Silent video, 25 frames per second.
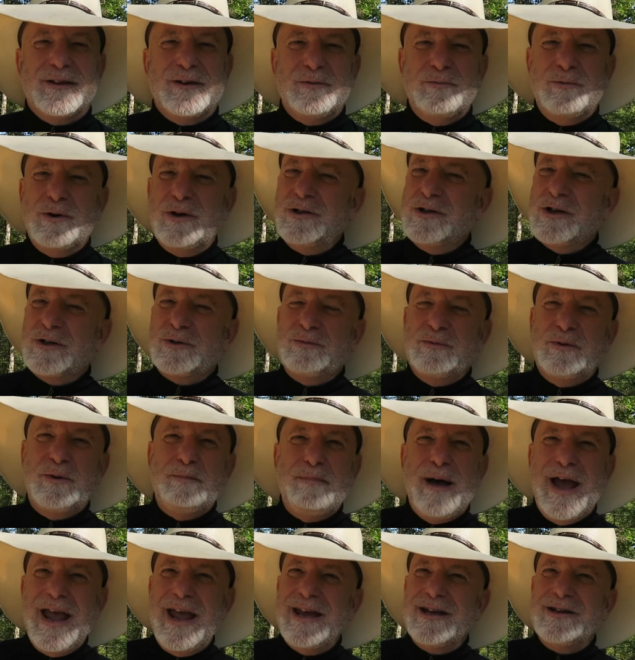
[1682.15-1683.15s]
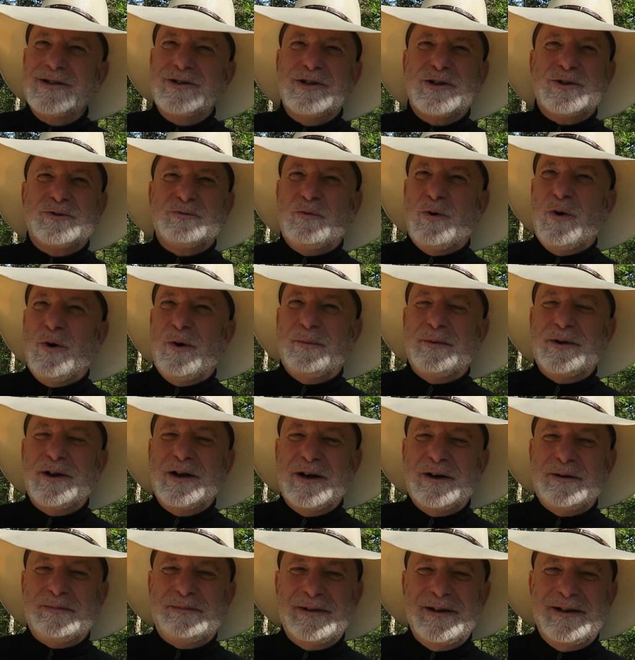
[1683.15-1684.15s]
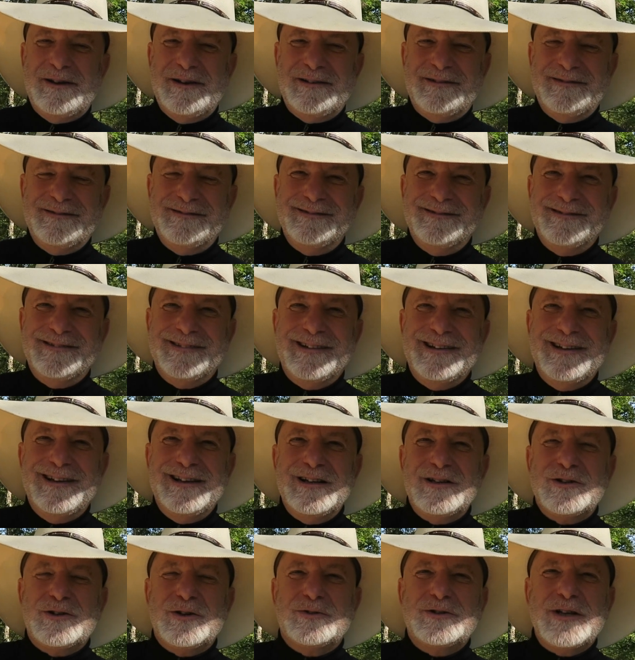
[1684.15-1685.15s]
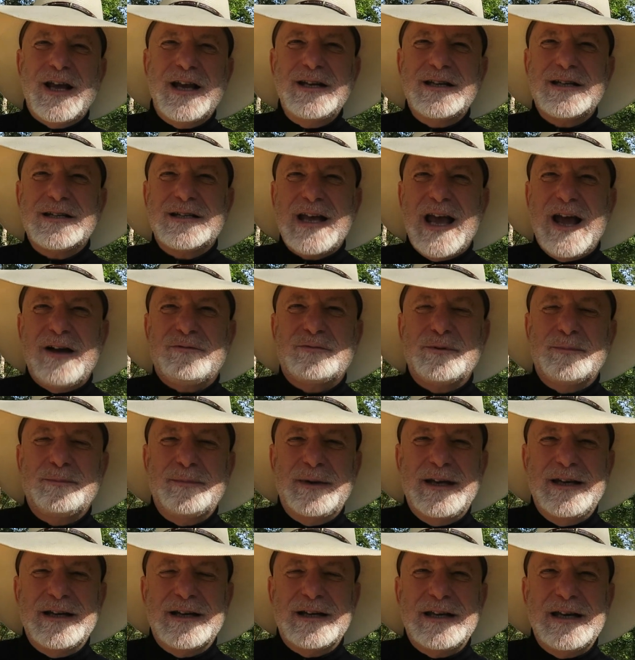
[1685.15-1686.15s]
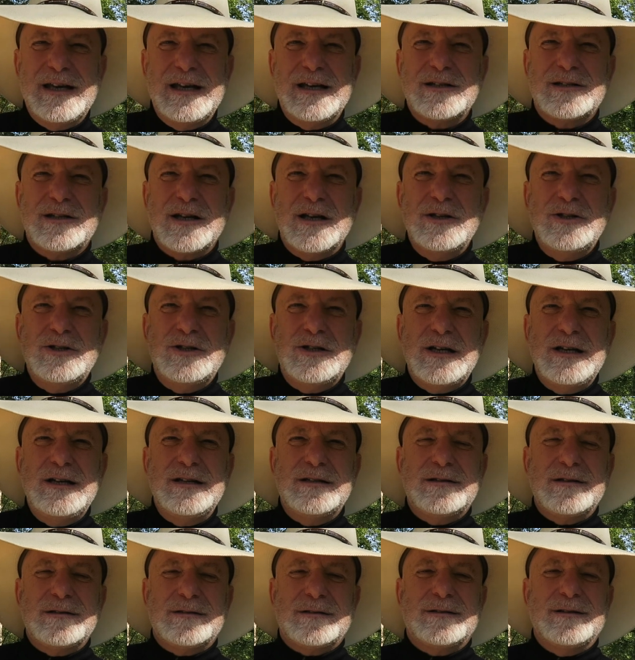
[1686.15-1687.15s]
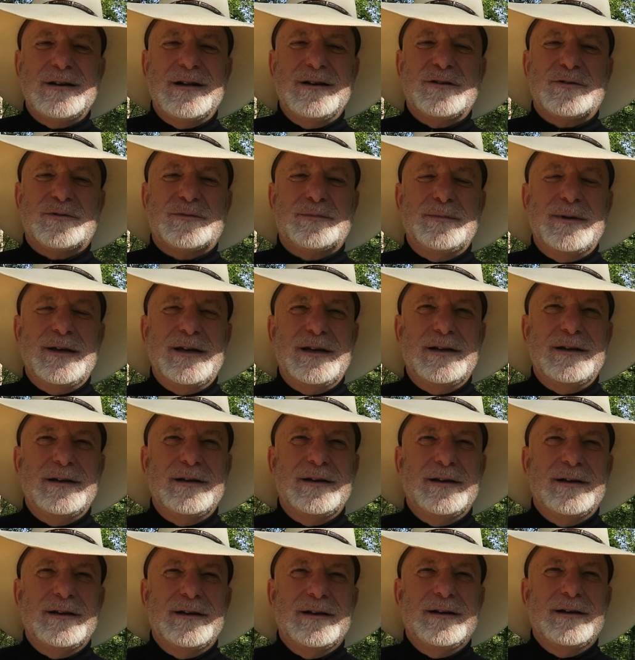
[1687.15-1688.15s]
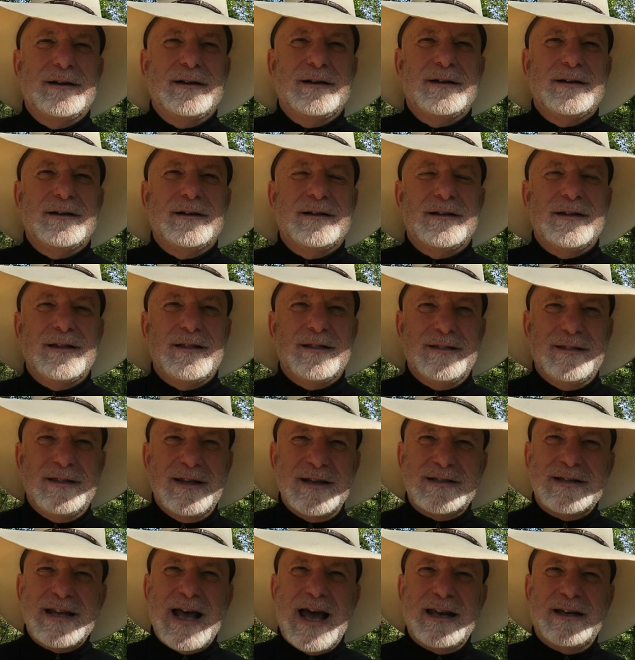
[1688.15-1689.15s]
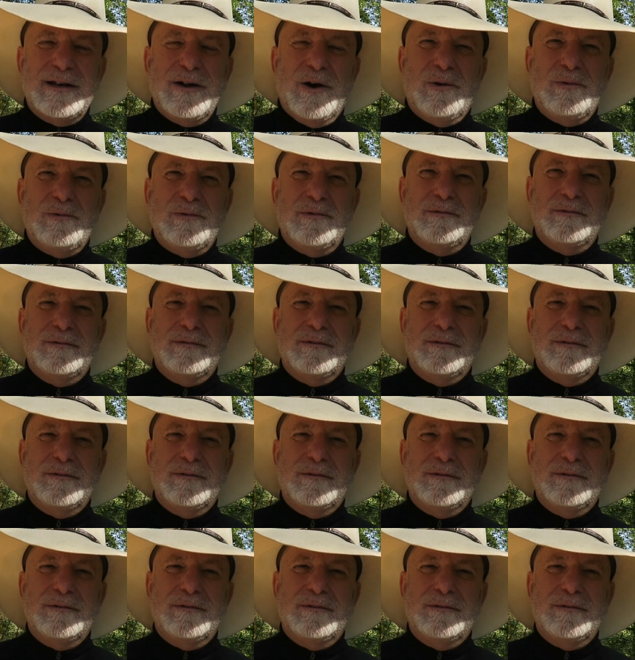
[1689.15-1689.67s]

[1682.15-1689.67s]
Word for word: We just the band's just warming up here. So say this after me again. Say Jesus loves me. This I know.